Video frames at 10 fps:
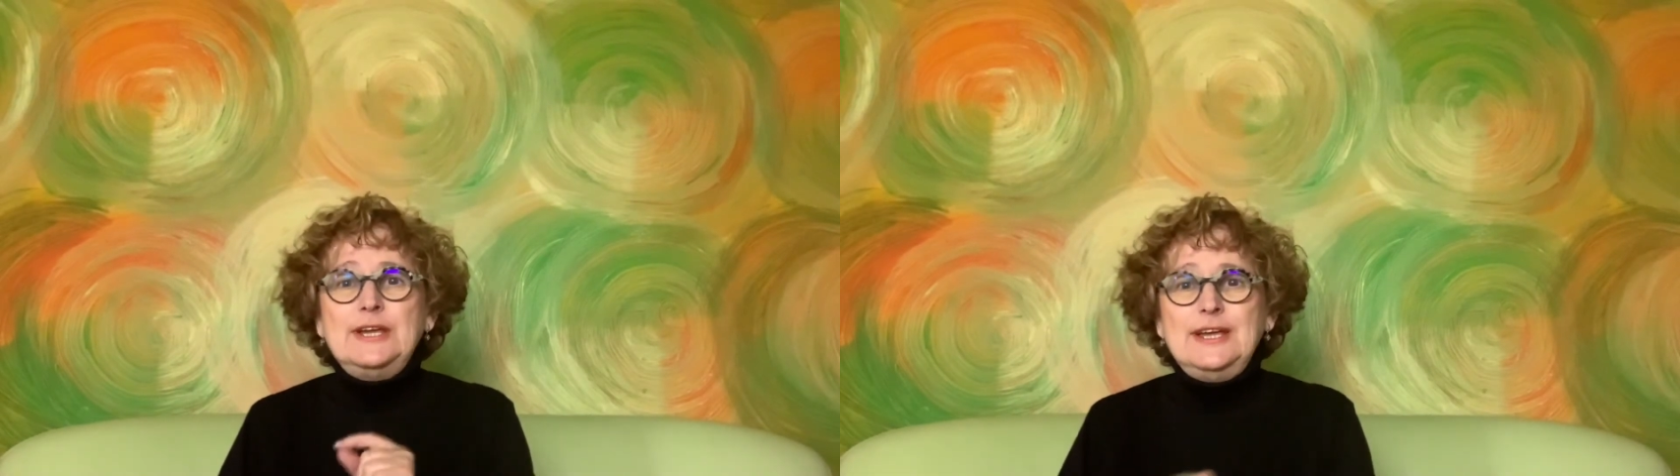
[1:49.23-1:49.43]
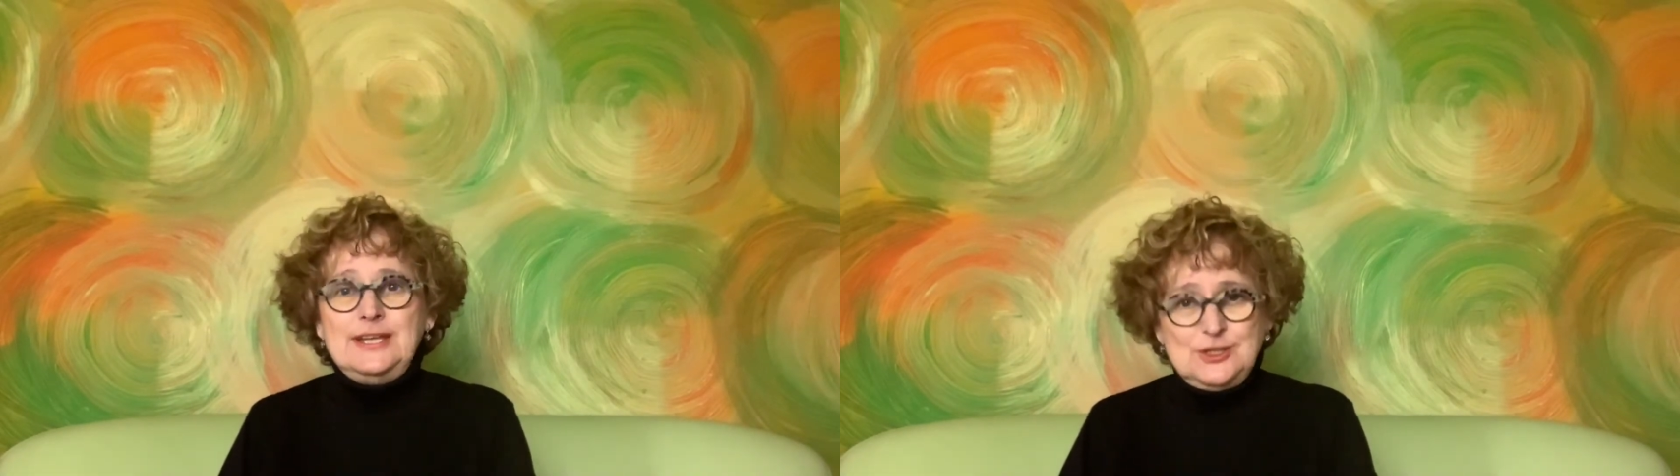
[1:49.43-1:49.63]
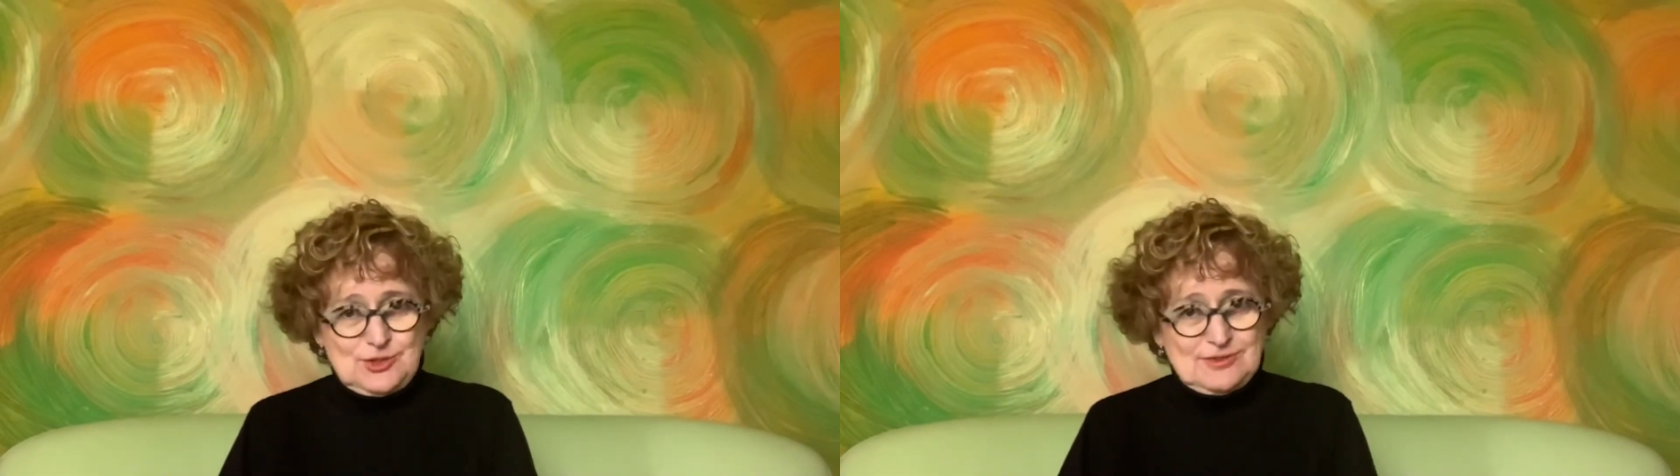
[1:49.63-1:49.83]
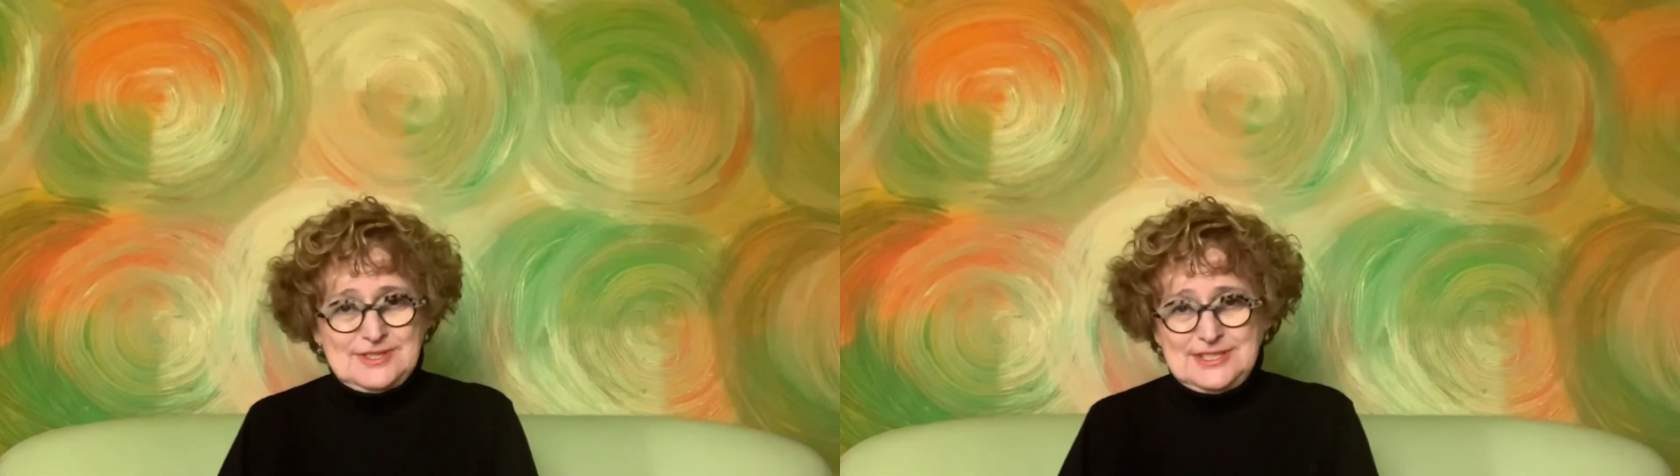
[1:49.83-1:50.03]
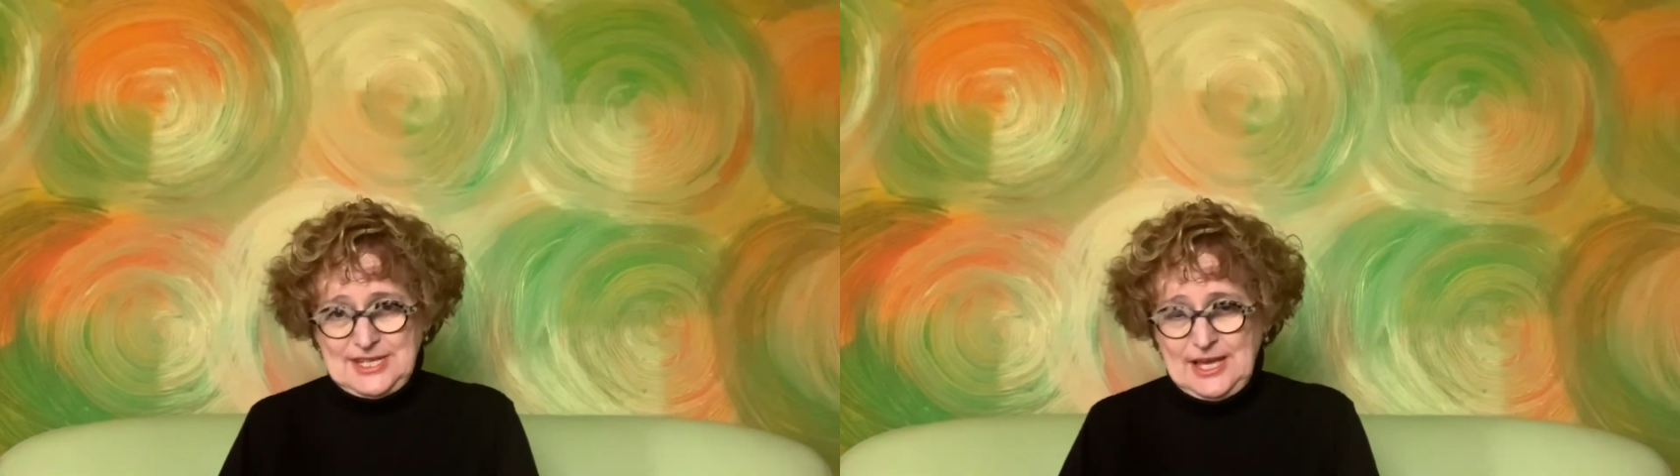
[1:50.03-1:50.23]
agent's
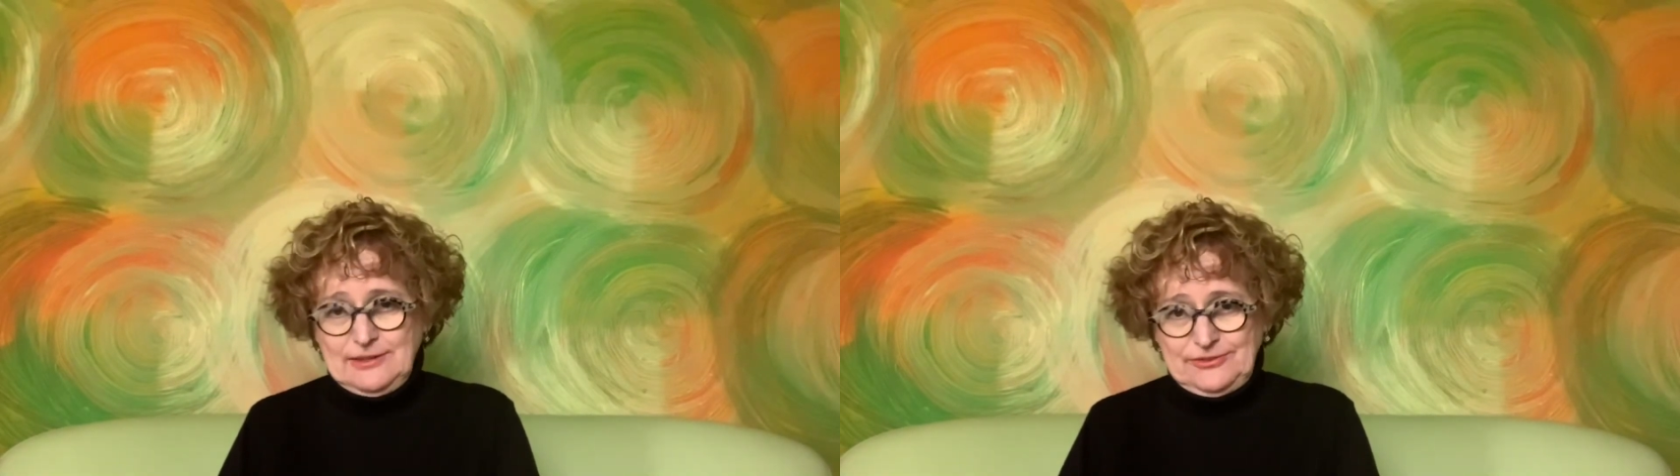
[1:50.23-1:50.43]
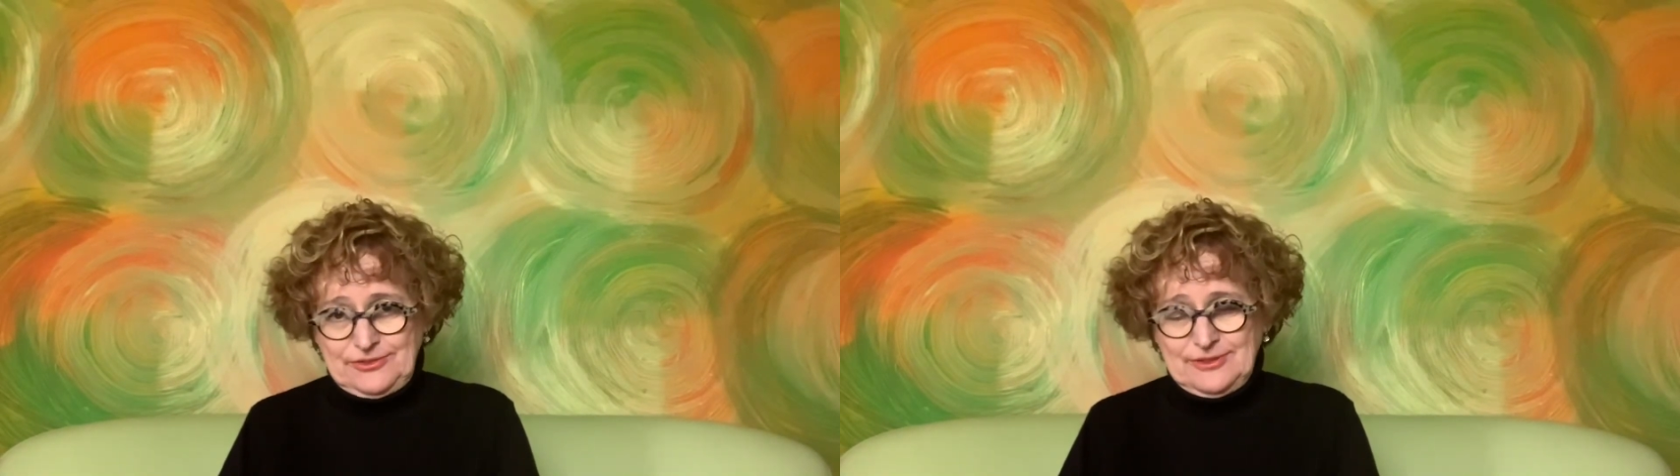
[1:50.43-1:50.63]
death,